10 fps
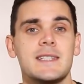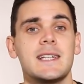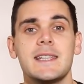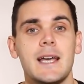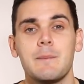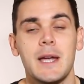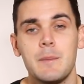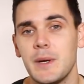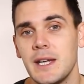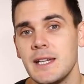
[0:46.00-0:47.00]
silly that may
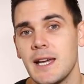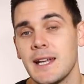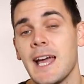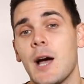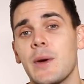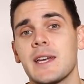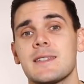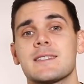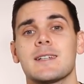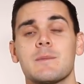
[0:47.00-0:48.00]
be, and how it can
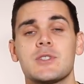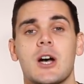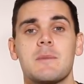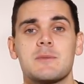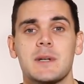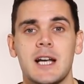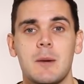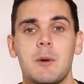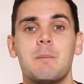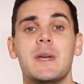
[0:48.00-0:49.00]
sometimes
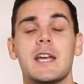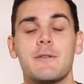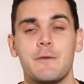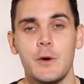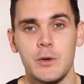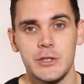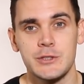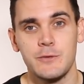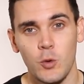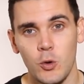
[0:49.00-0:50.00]
become a big
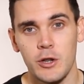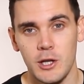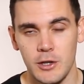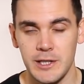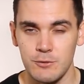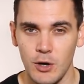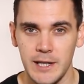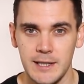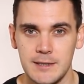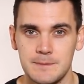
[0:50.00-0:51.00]
focus for the learning
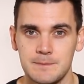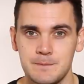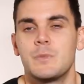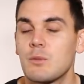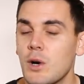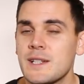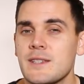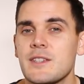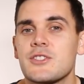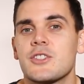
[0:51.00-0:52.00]
rider. But right
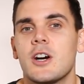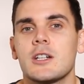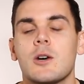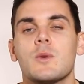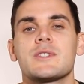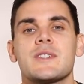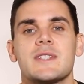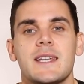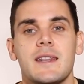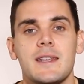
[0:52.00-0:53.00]
at the start, I want to
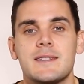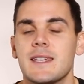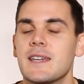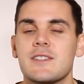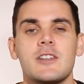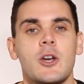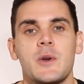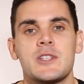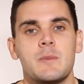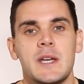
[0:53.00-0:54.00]
say that this isn't
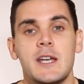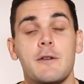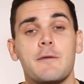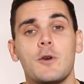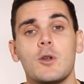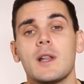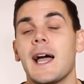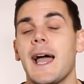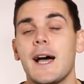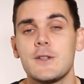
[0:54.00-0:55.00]
going to be a full
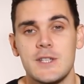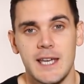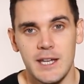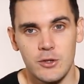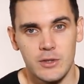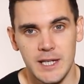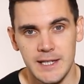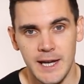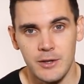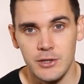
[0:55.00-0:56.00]
how to get your knee
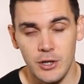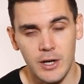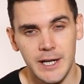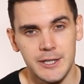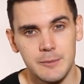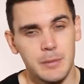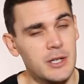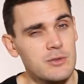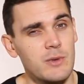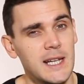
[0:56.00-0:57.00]
down guide,
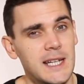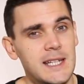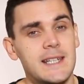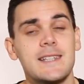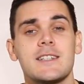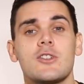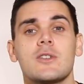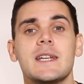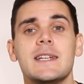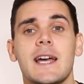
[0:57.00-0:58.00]
because really, getting your
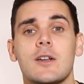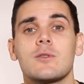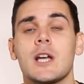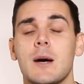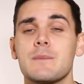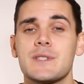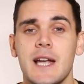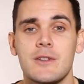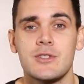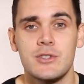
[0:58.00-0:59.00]
knee down comes
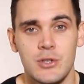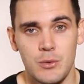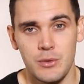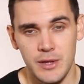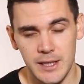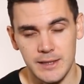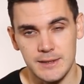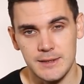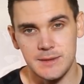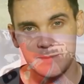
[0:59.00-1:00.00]
down to two
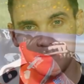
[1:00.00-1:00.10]
things.